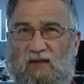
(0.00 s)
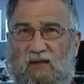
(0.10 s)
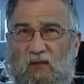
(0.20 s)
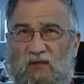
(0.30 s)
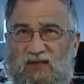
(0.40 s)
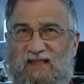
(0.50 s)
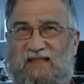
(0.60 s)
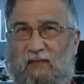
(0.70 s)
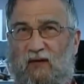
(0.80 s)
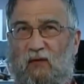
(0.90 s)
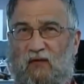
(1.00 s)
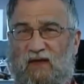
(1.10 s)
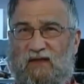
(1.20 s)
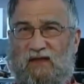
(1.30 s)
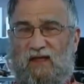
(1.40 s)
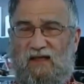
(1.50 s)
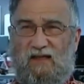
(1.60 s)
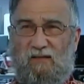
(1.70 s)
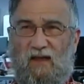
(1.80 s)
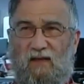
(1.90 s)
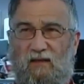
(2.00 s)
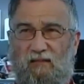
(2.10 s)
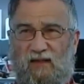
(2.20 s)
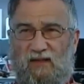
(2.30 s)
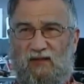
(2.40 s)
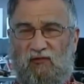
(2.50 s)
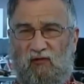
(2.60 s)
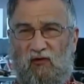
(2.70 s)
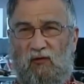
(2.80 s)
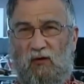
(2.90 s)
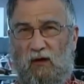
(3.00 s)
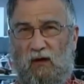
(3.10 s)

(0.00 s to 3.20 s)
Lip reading: that was semi-authenticated by Pest Control